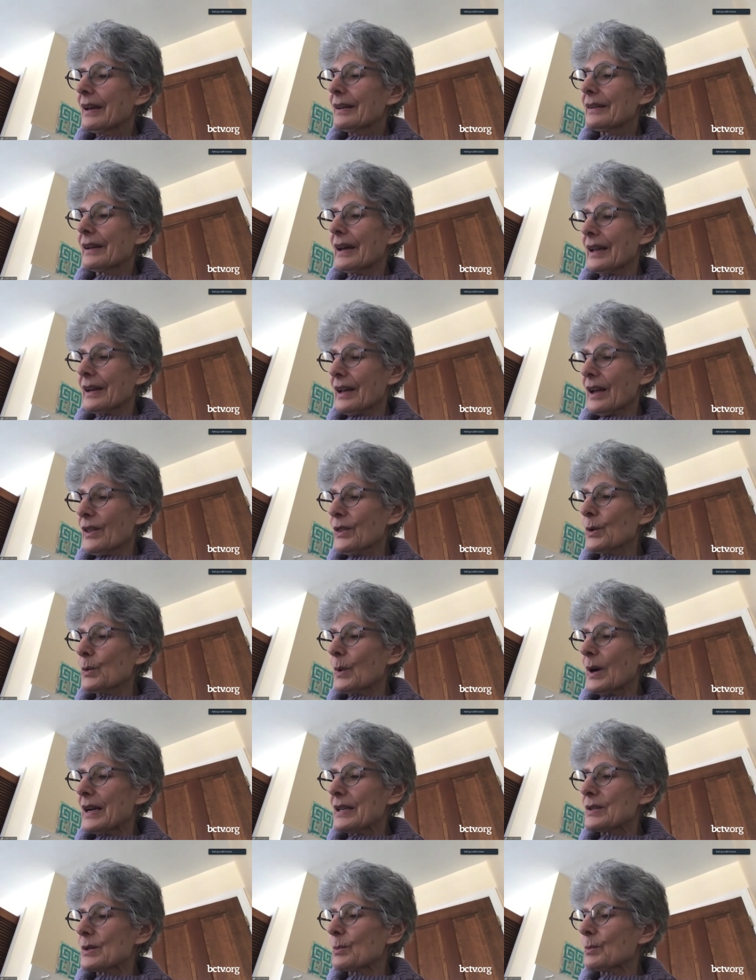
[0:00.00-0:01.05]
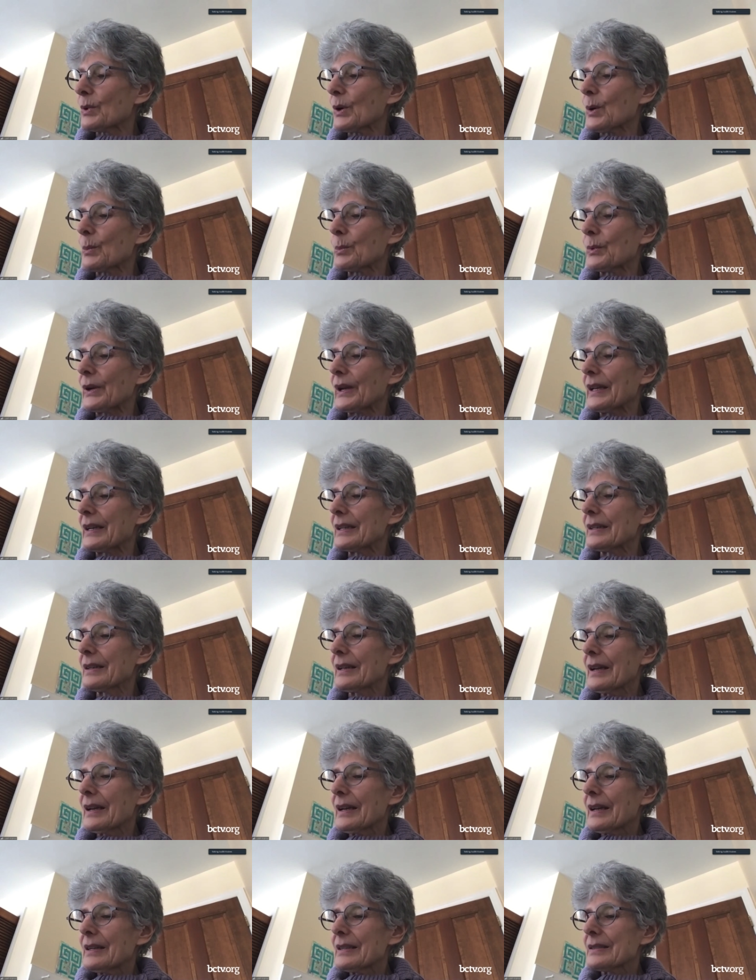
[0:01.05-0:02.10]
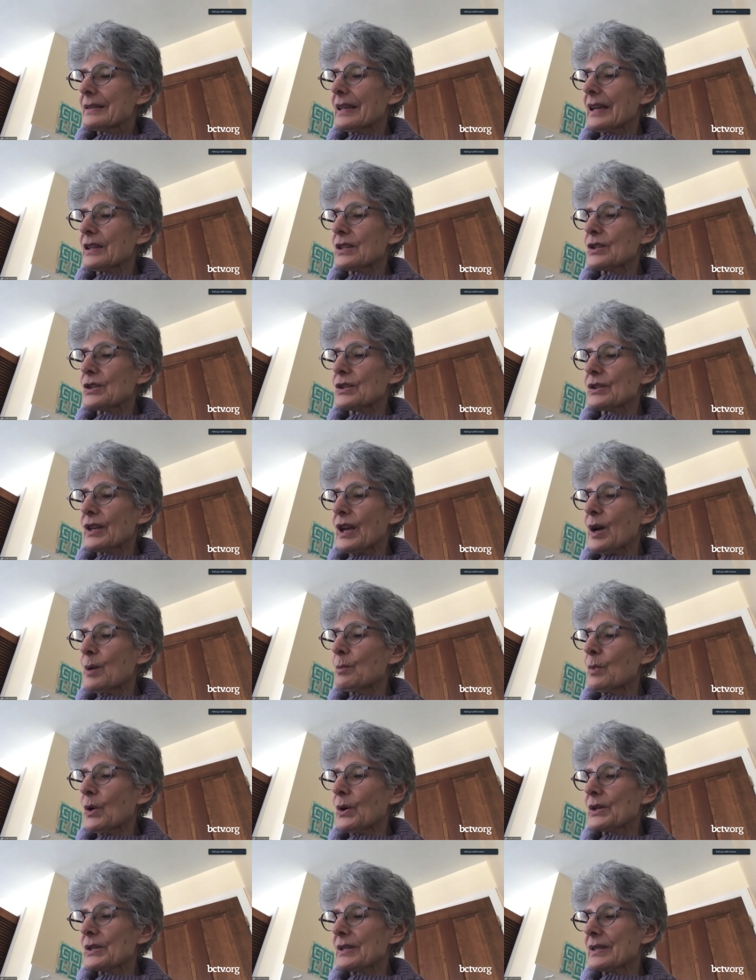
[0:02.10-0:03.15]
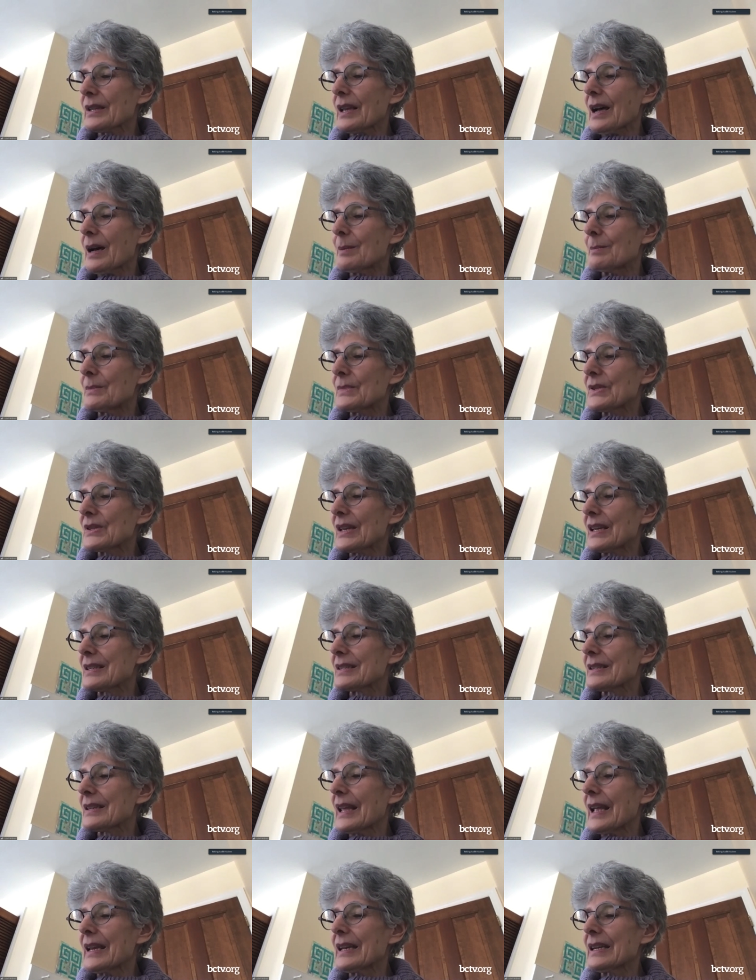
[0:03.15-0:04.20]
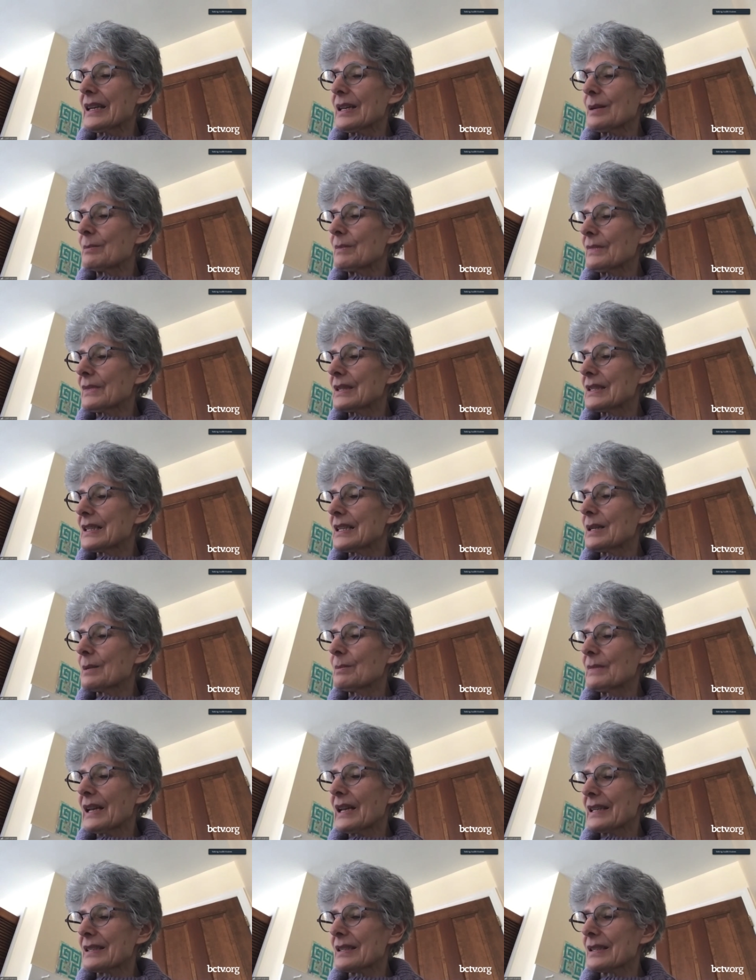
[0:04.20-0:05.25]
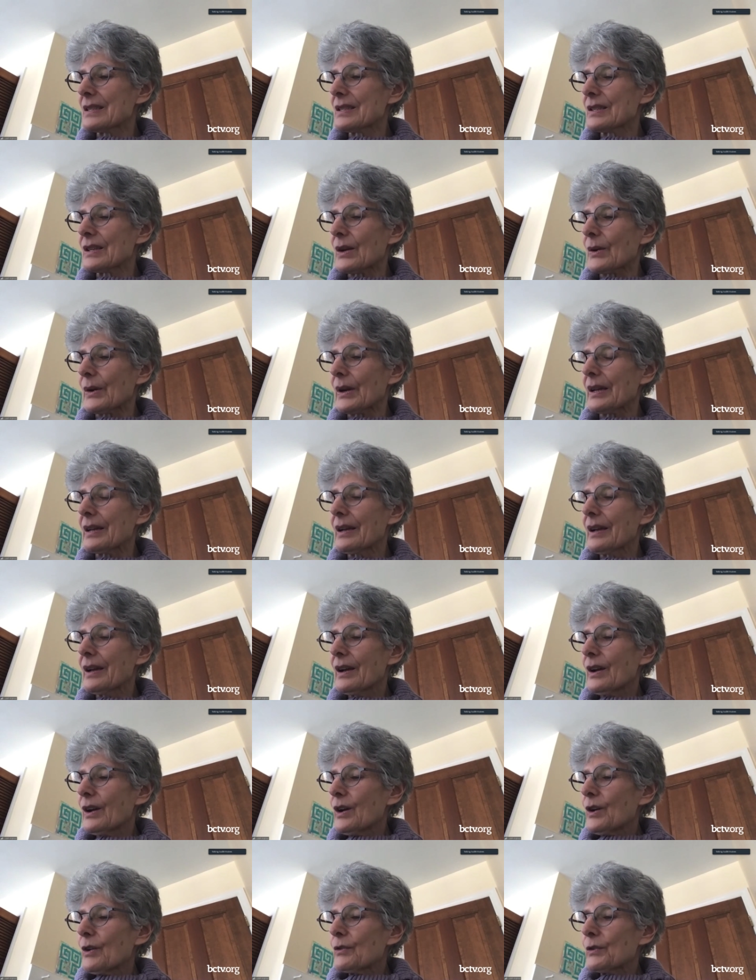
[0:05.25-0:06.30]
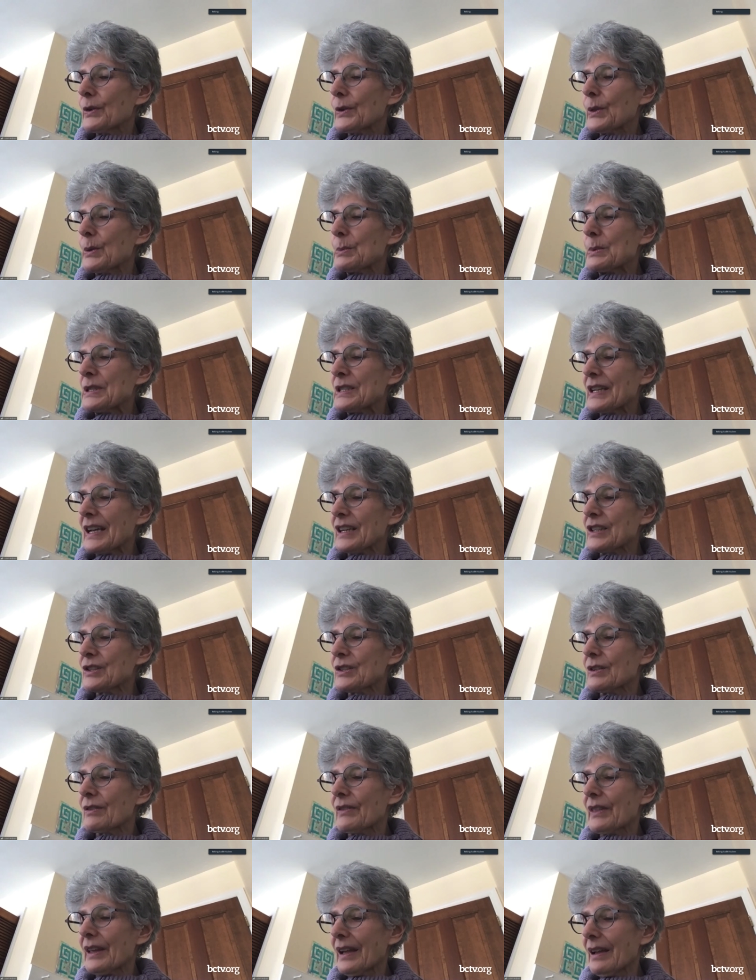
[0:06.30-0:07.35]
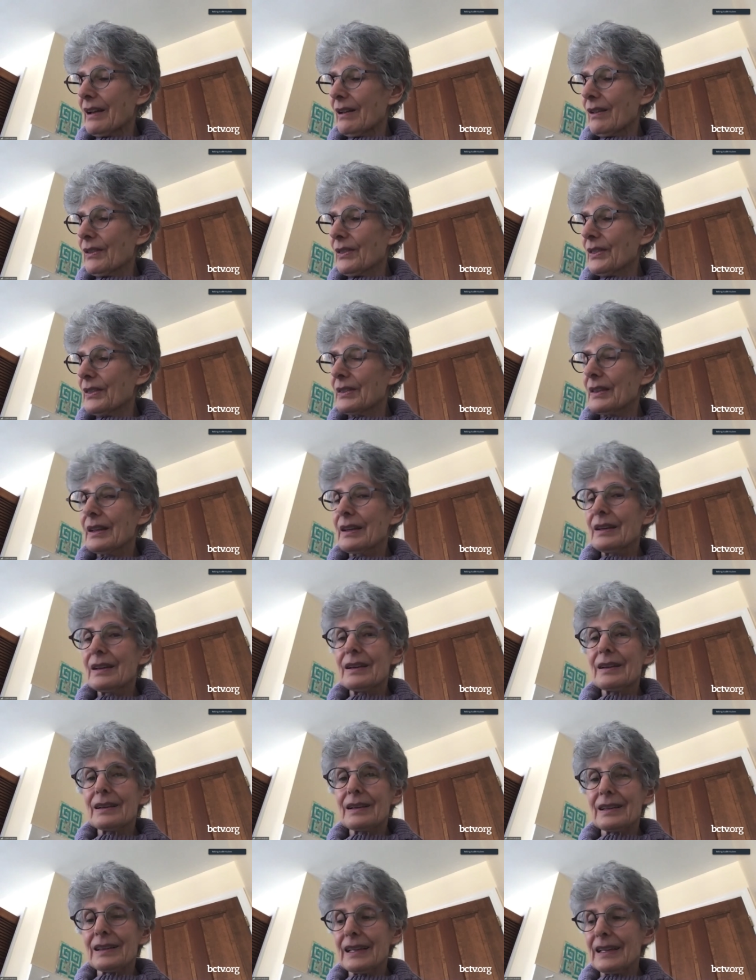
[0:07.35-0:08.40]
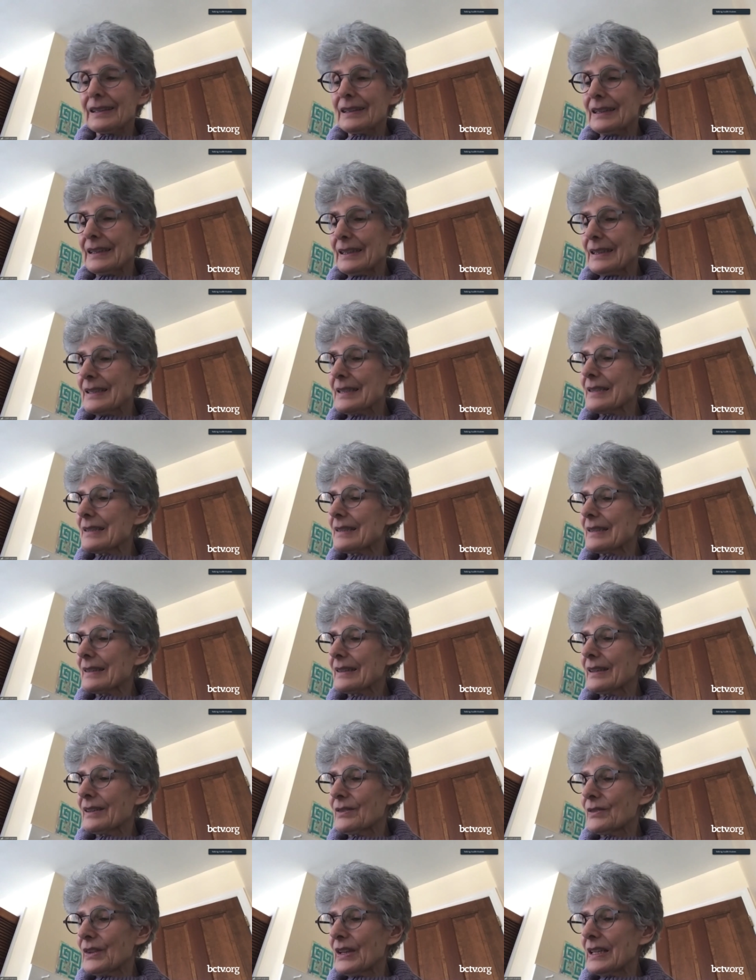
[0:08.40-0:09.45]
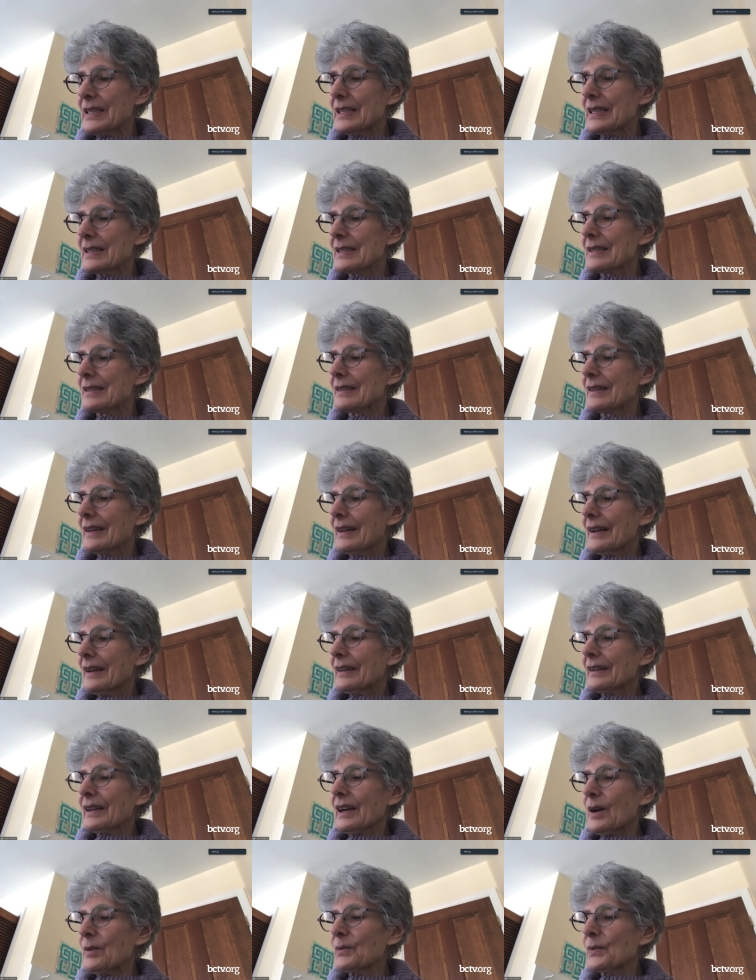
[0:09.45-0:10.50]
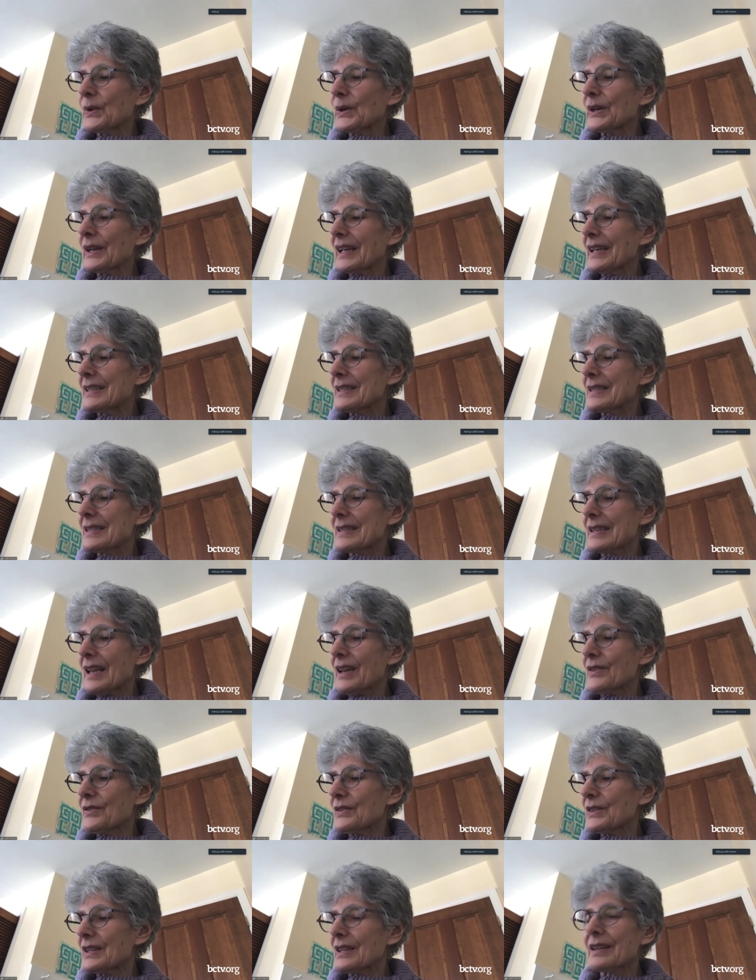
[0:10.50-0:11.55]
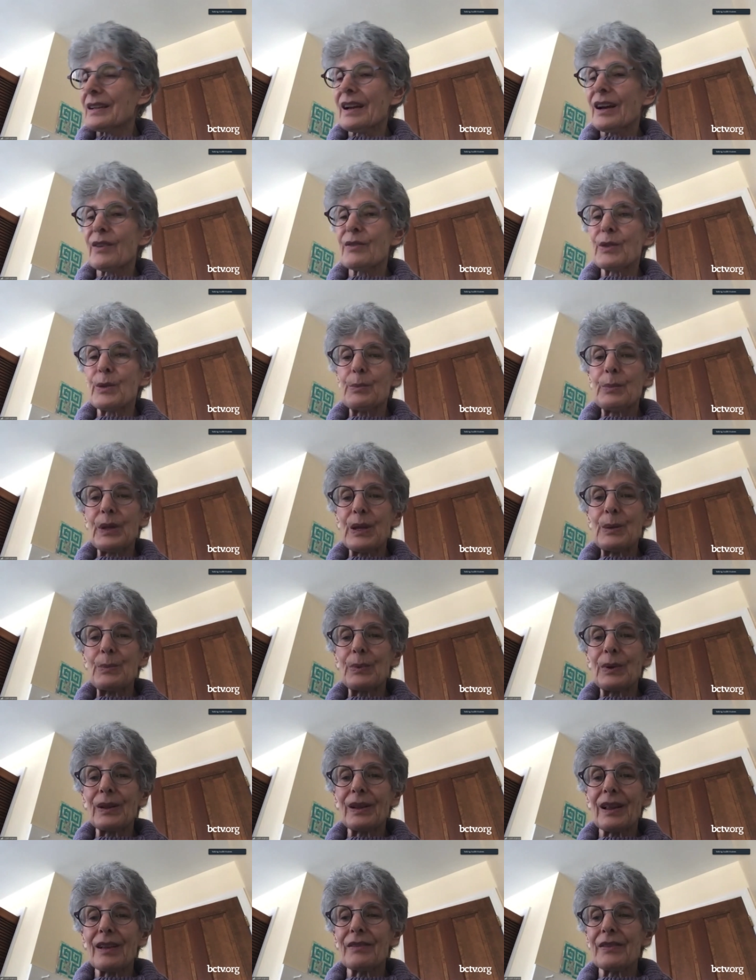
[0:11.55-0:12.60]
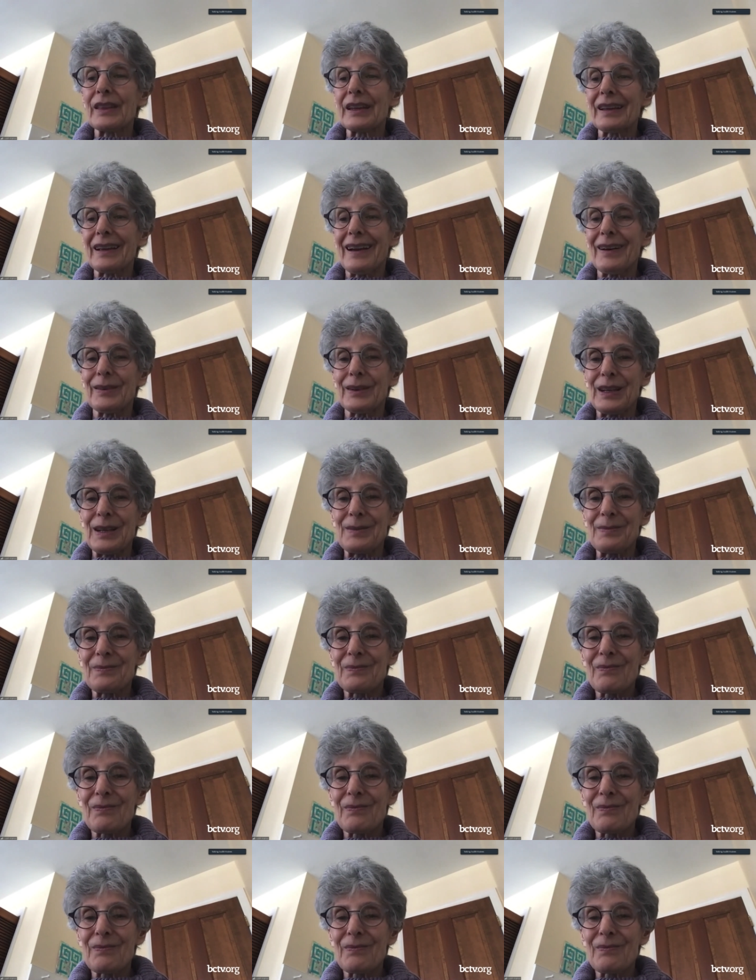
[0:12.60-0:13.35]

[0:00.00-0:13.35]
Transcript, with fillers: not otherwise appropriated such sum or sums as they deem, deem necessary for the protection of the health, cleanliness, convenience, comfort, and safety of the people of the county.